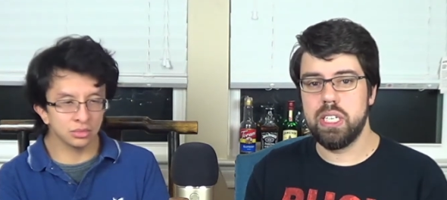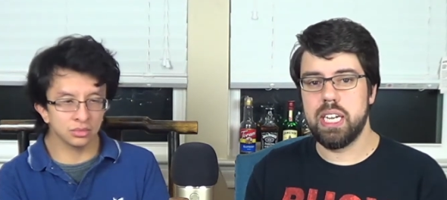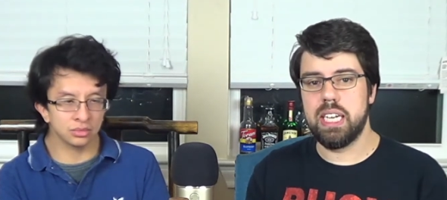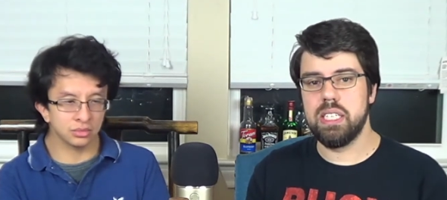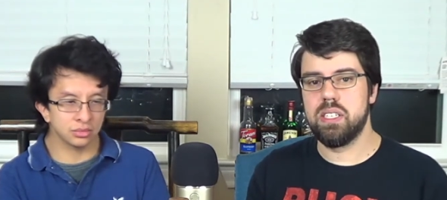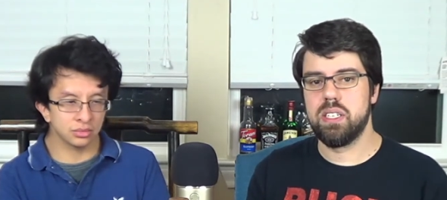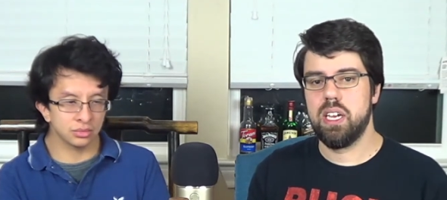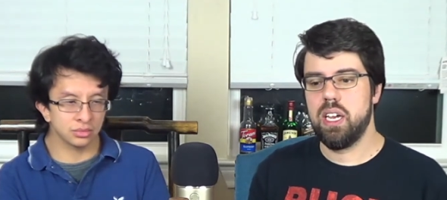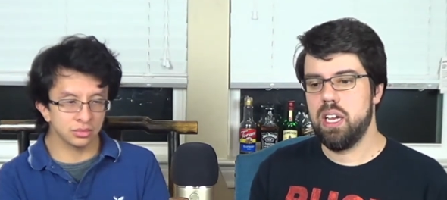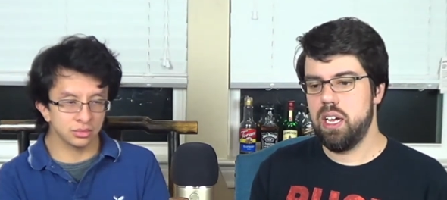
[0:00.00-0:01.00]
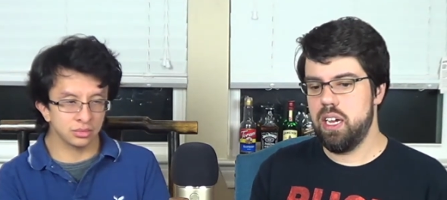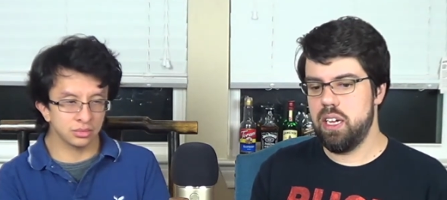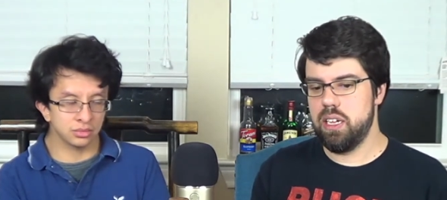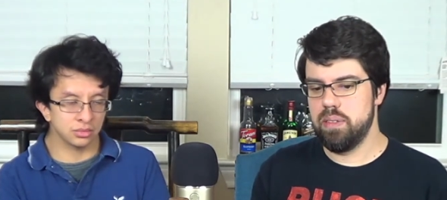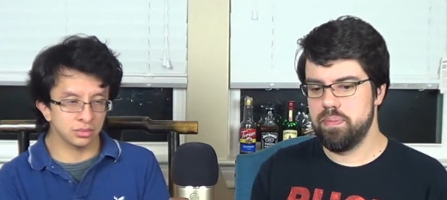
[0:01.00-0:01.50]
Speaker 1: nice
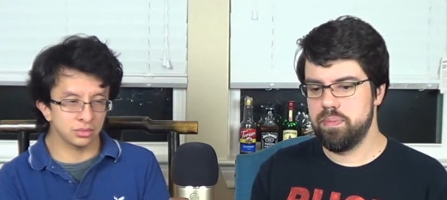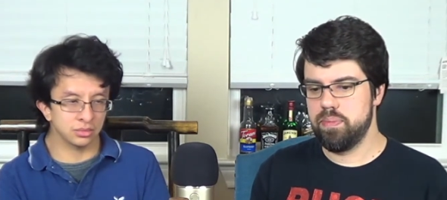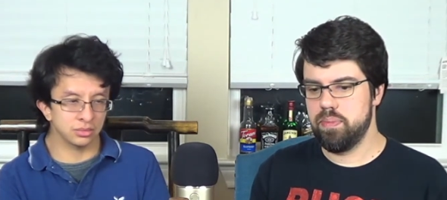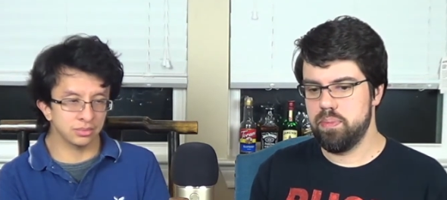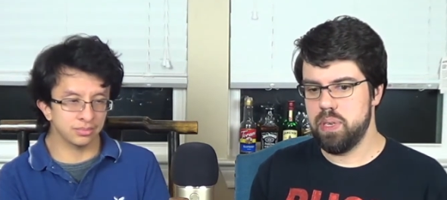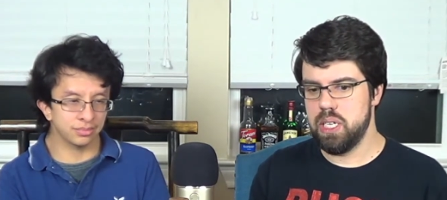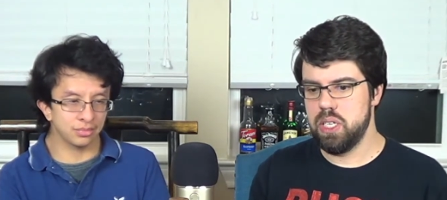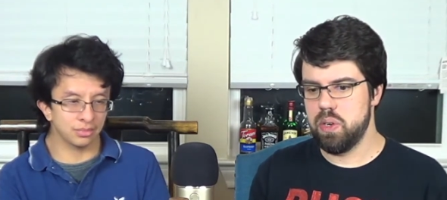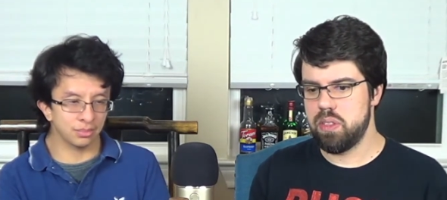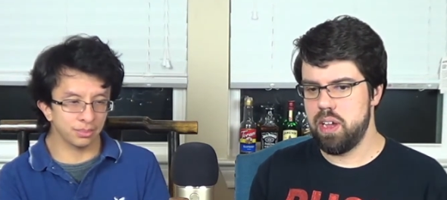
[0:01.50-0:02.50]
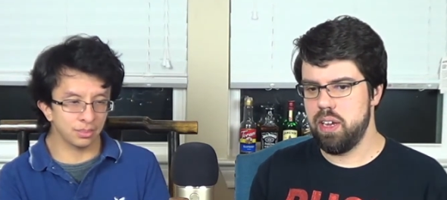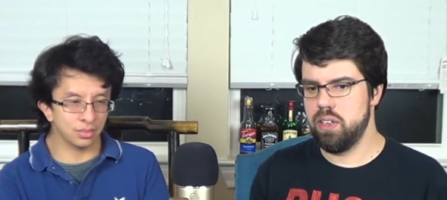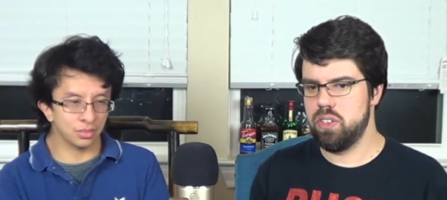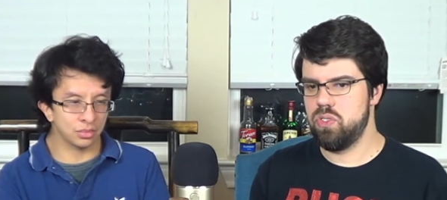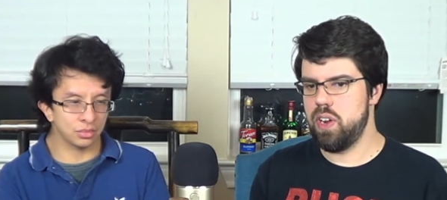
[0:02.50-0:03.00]
um, but you know it's not going to
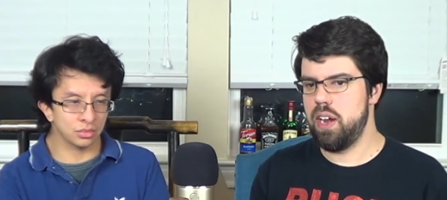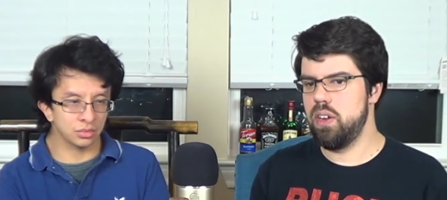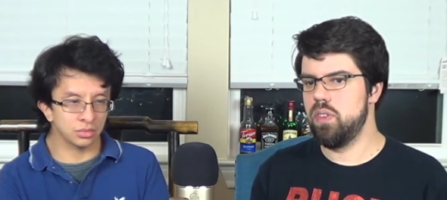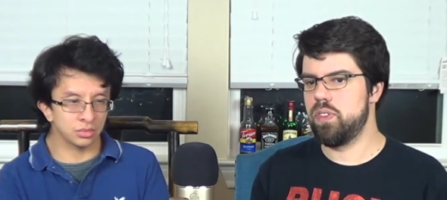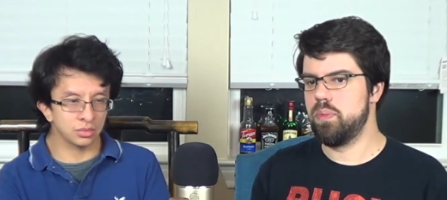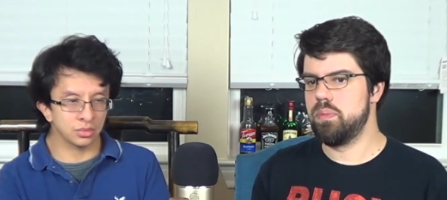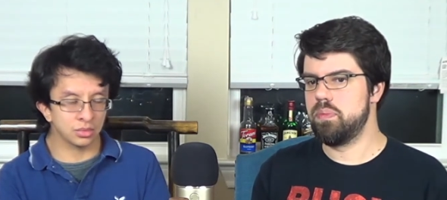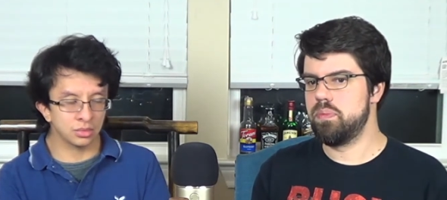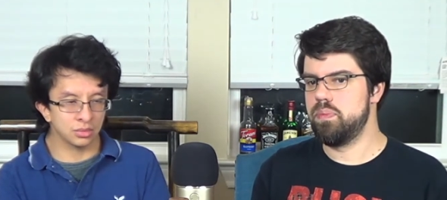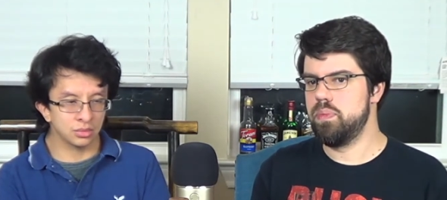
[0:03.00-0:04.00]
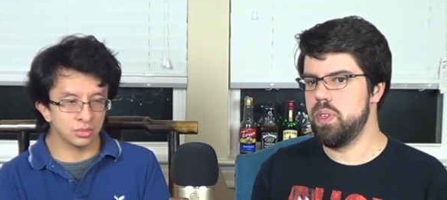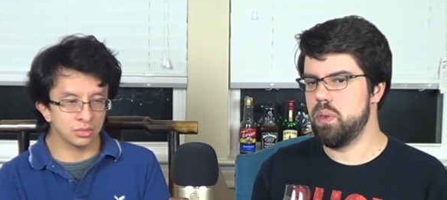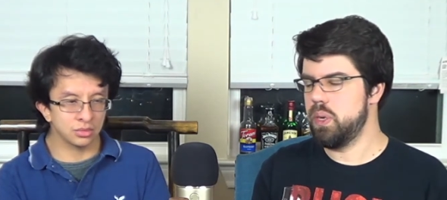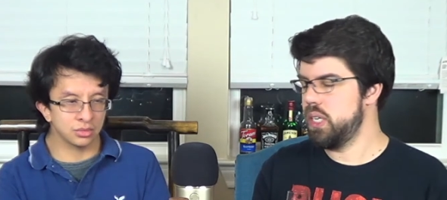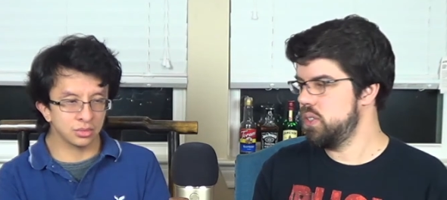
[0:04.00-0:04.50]
distract you from you know
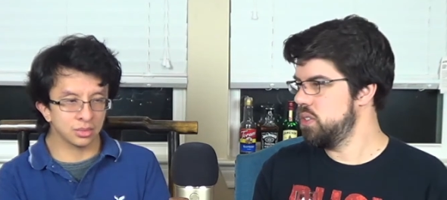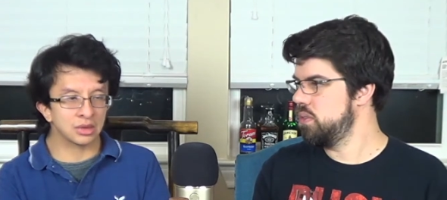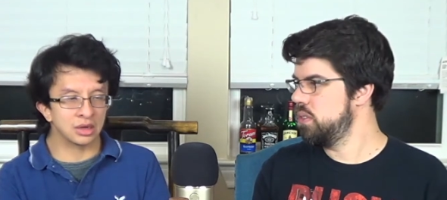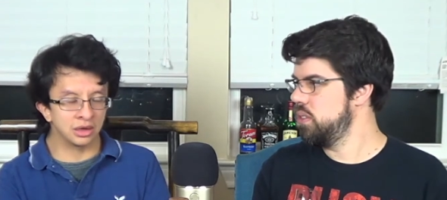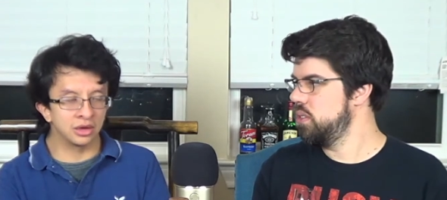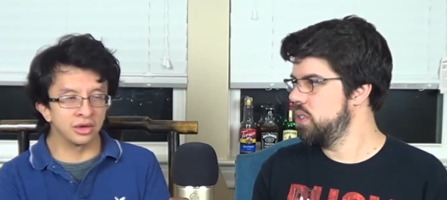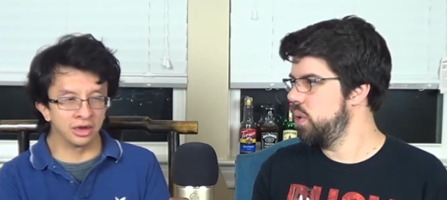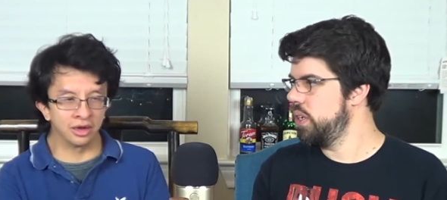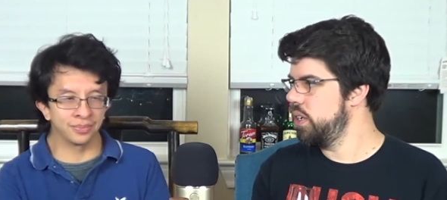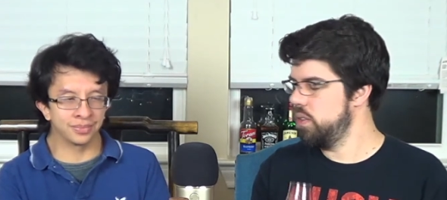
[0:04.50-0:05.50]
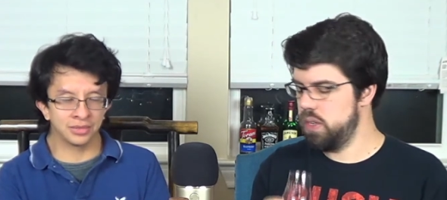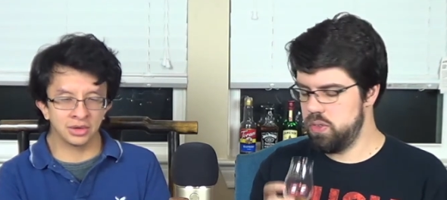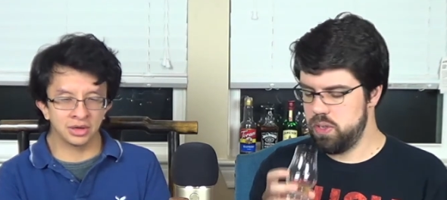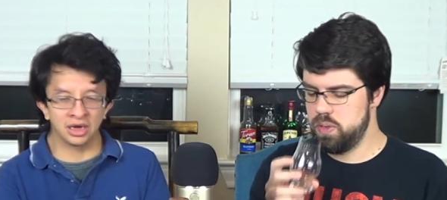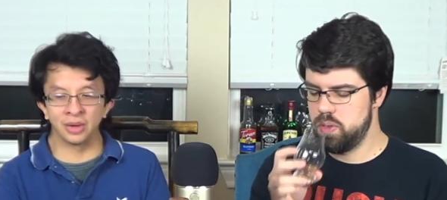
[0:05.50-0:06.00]
what else is going on around
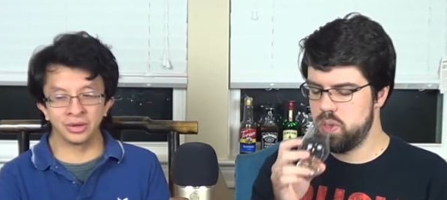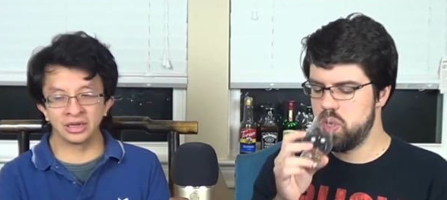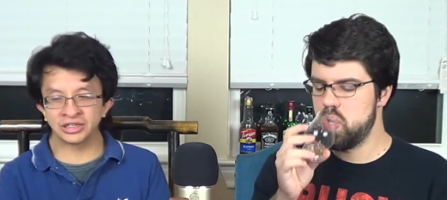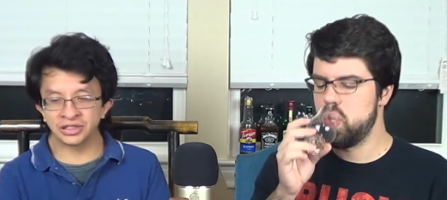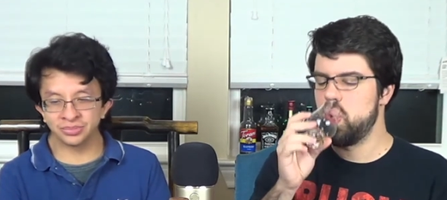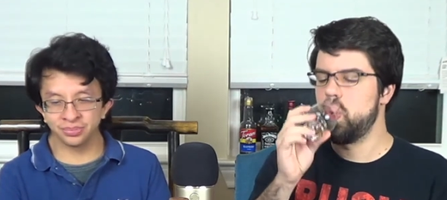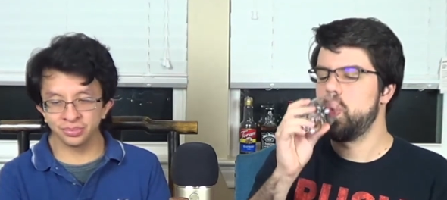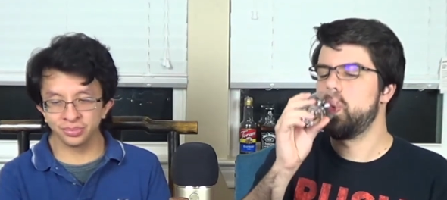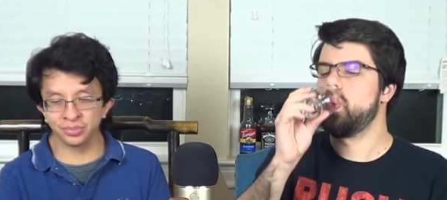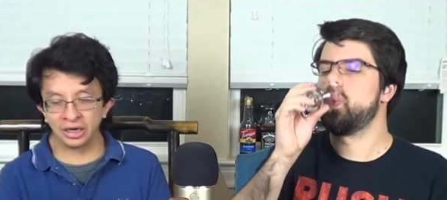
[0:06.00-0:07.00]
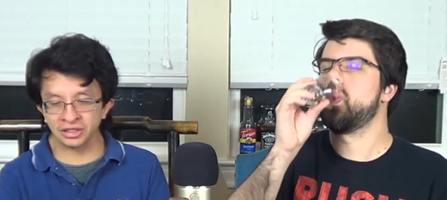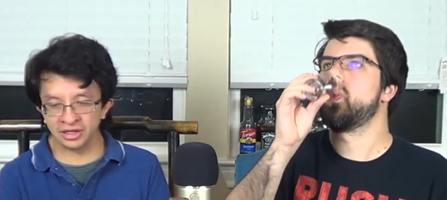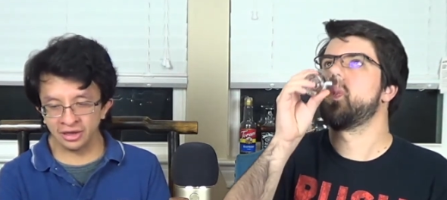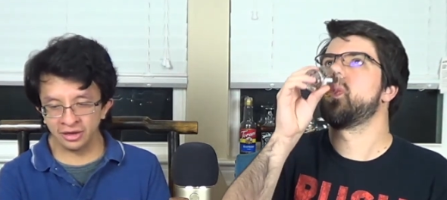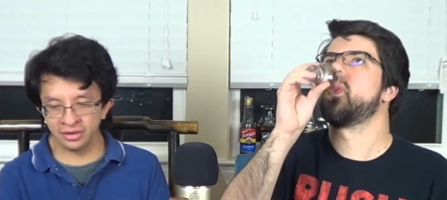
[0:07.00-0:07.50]
you
Speaker 2: i mean this is
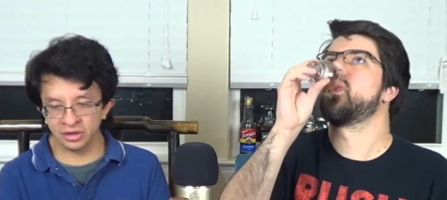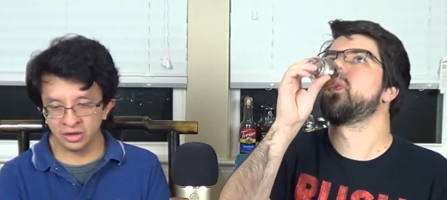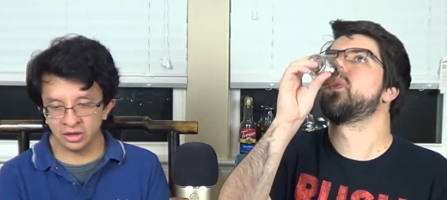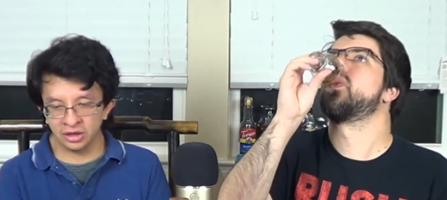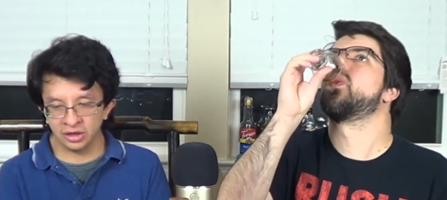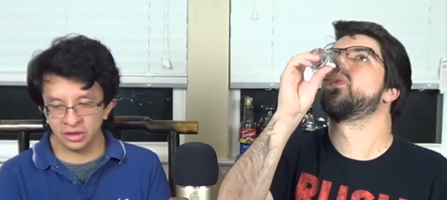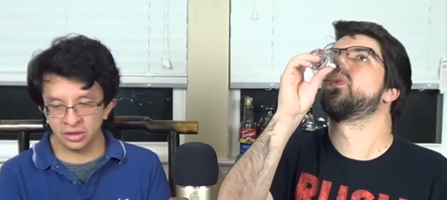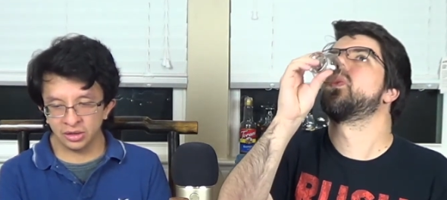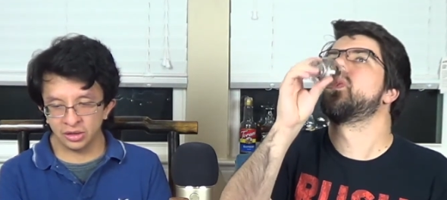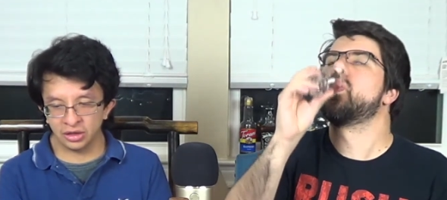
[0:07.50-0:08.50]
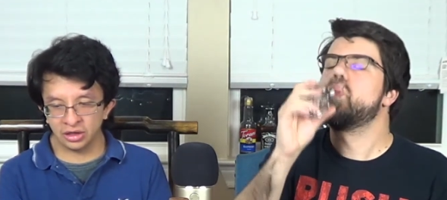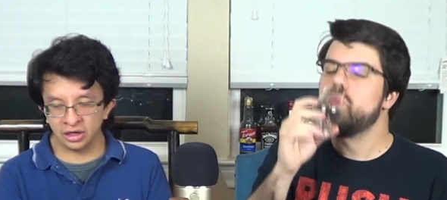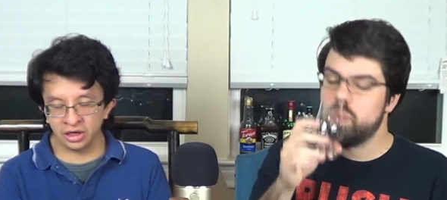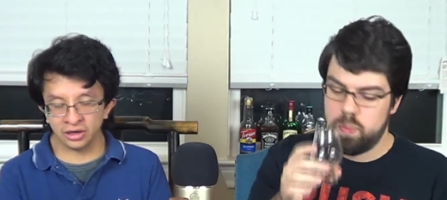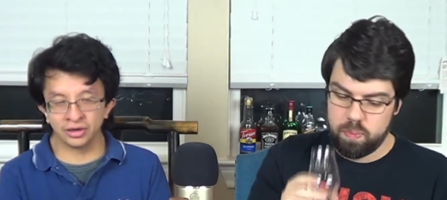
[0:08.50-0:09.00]
basically
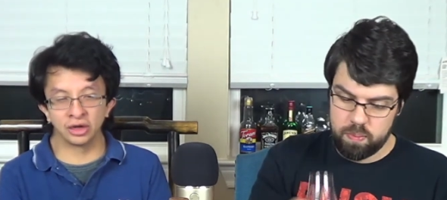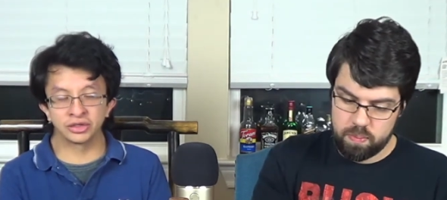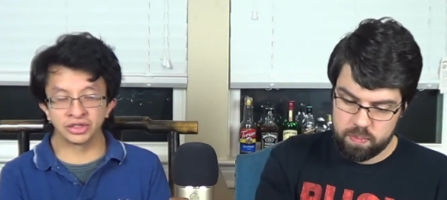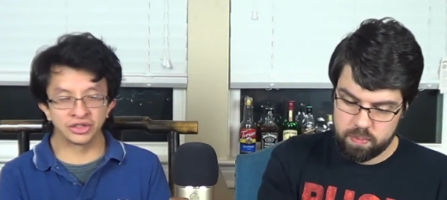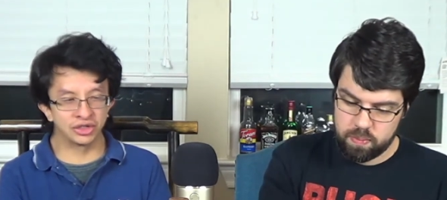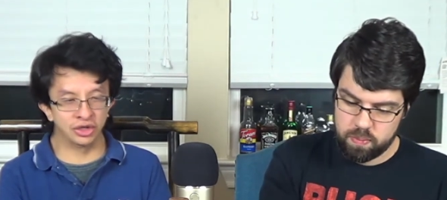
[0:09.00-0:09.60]
uh, closest